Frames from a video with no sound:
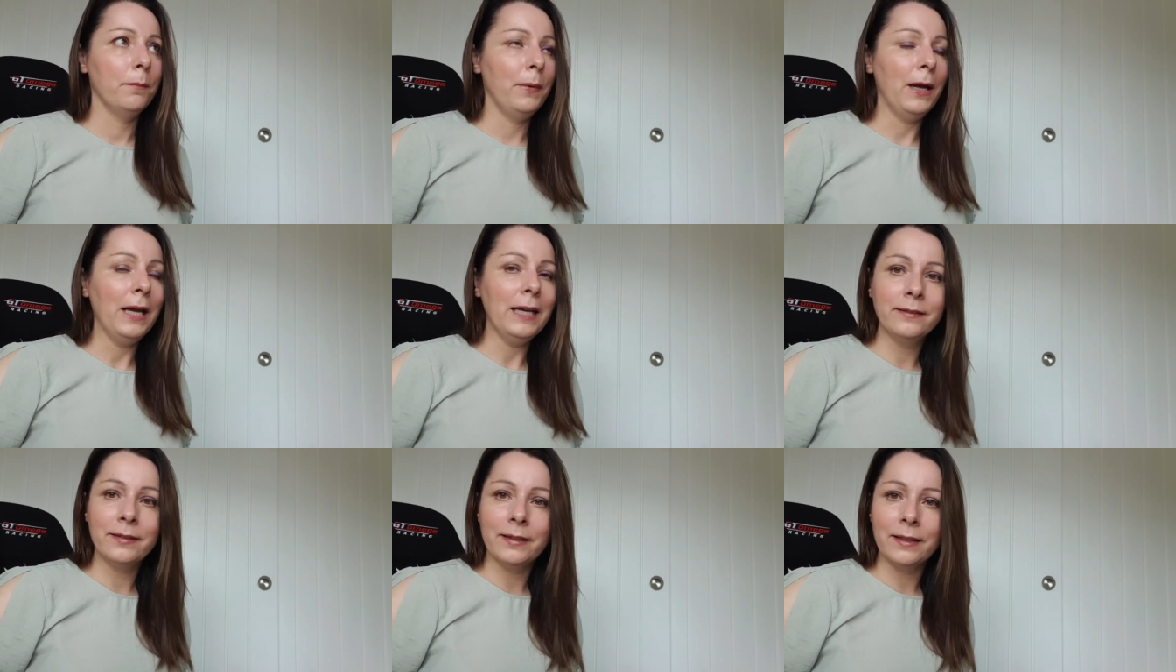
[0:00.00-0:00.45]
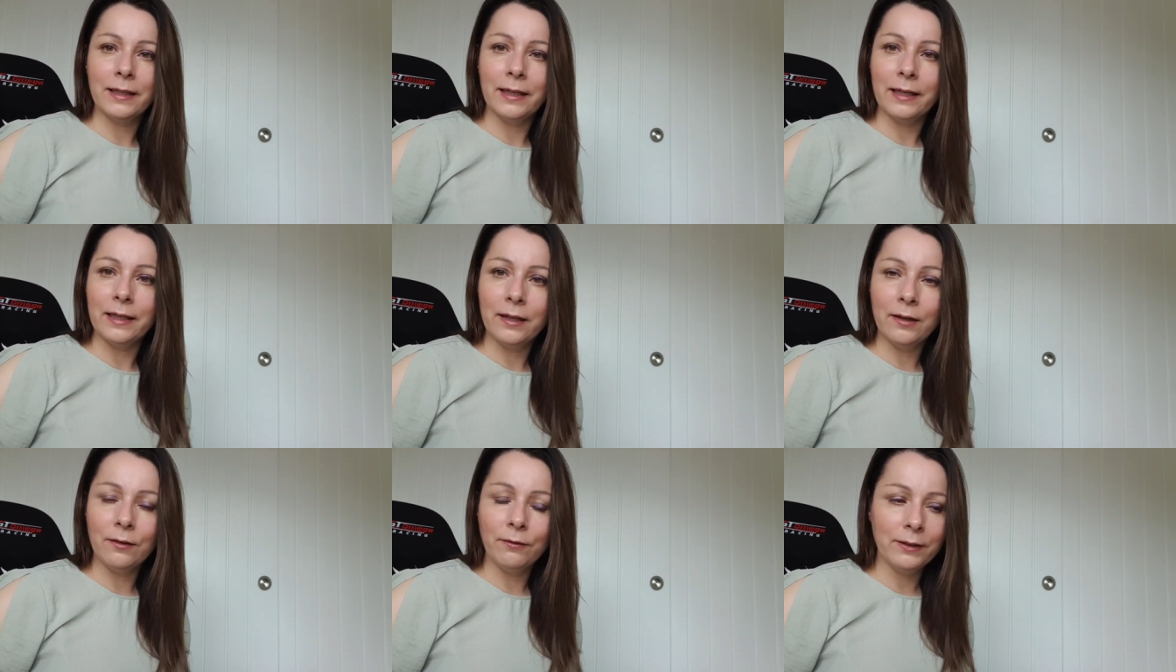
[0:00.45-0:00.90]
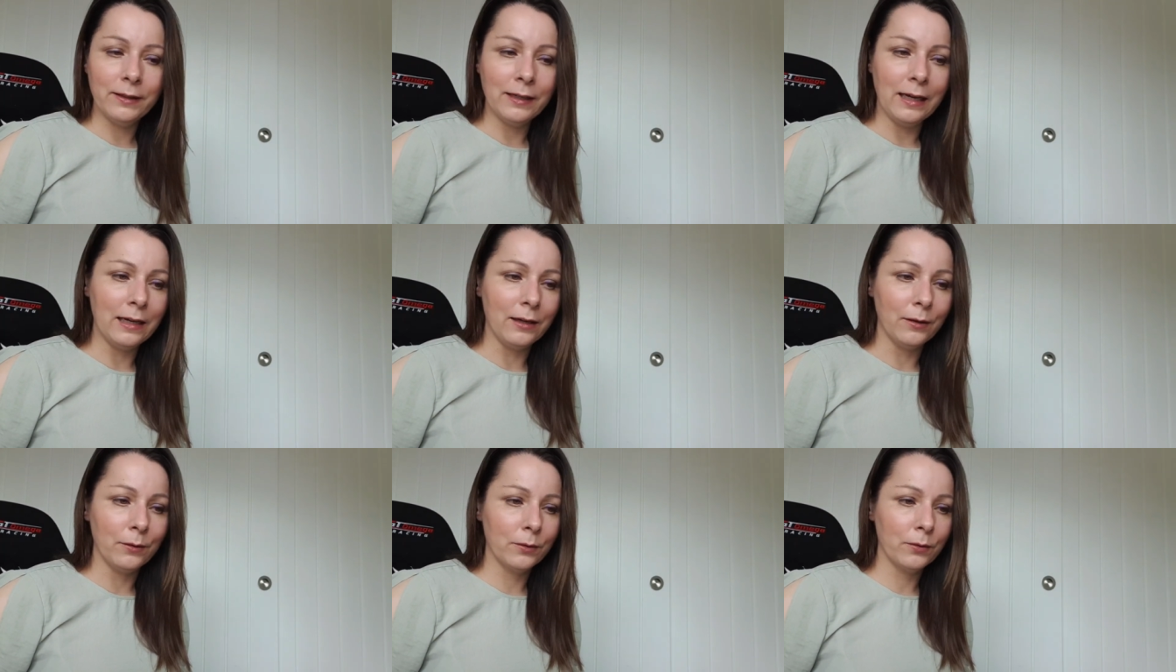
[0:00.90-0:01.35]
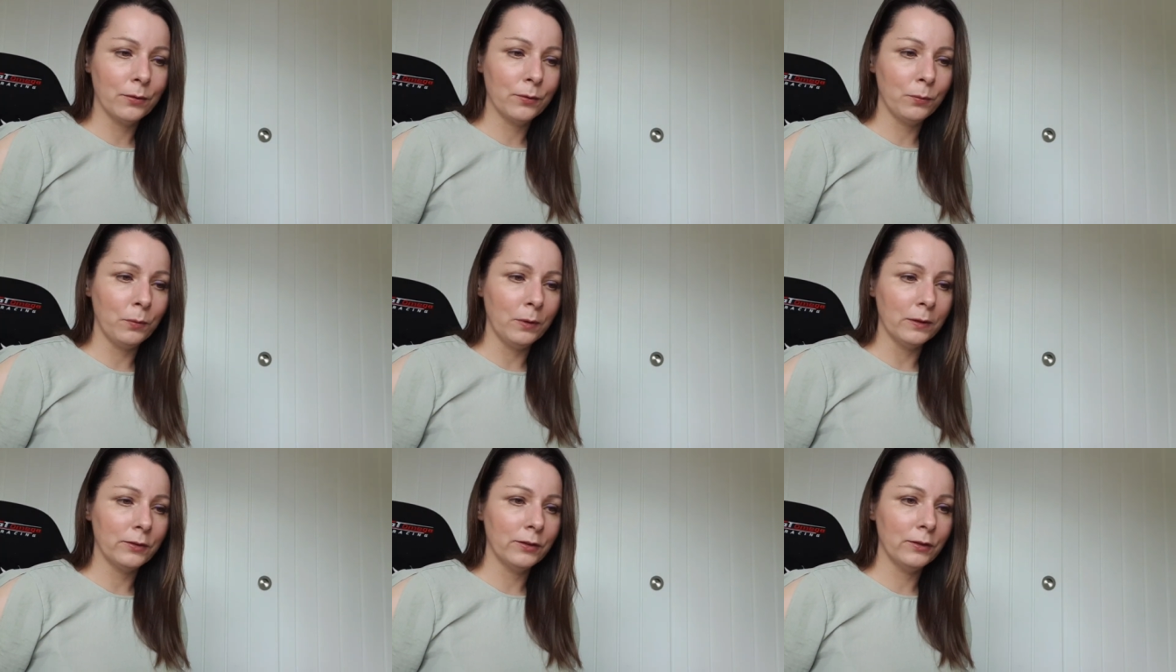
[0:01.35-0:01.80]
basically, the other day I was
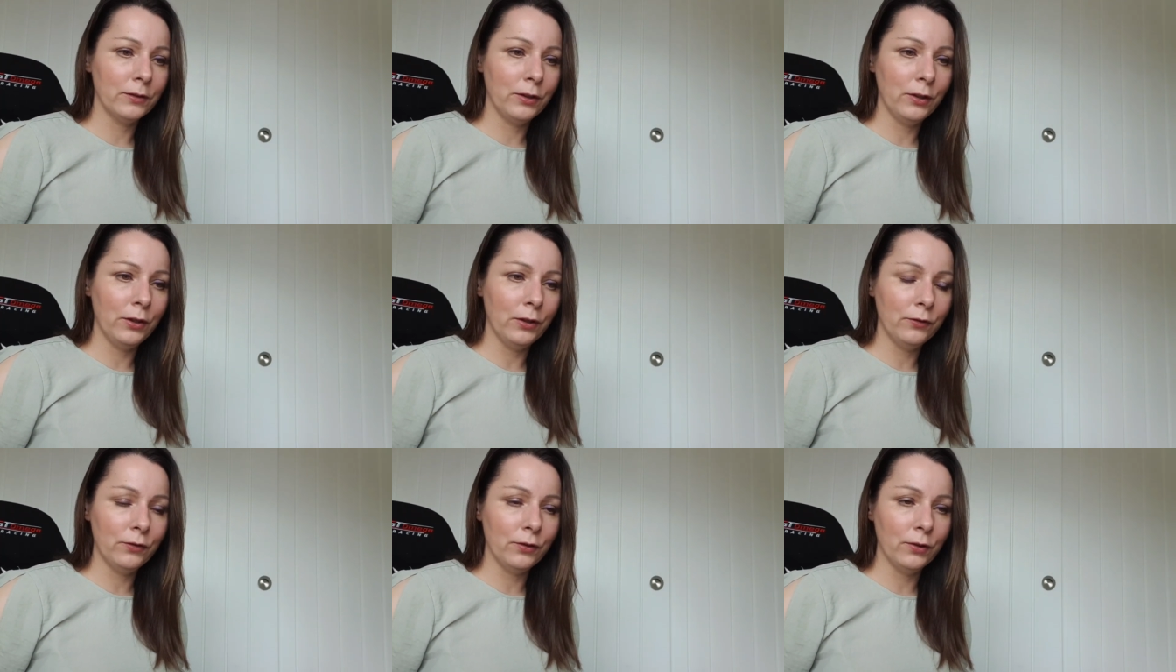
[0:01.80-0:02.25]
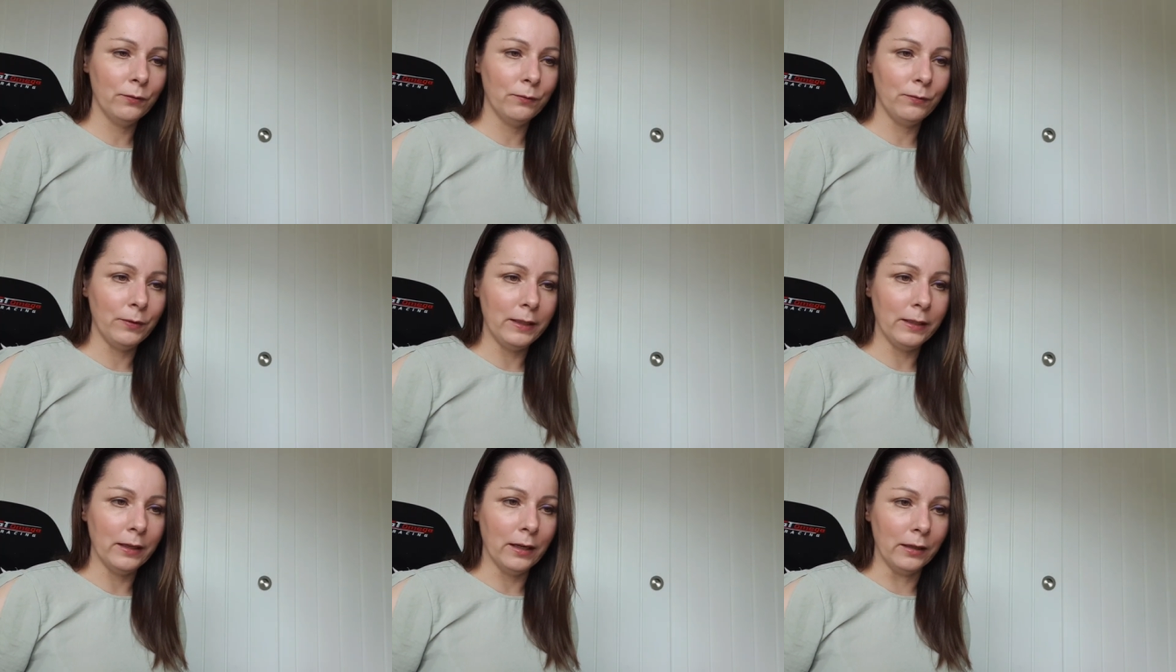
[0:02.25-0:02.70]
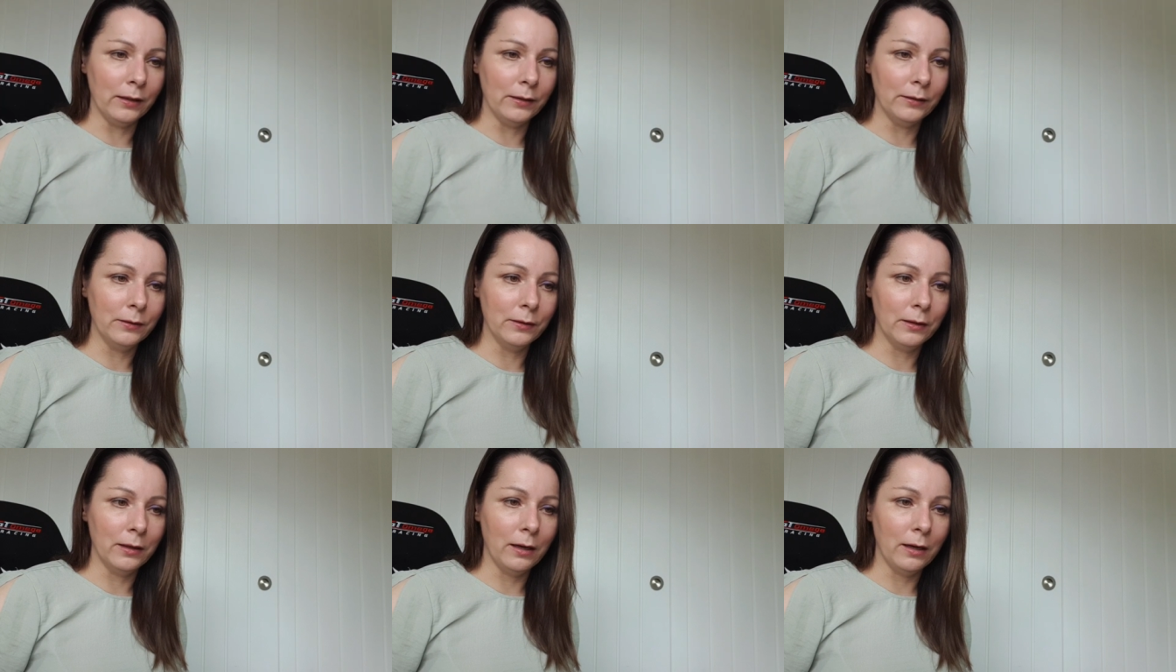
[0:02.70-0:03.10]
watching the YouTube video.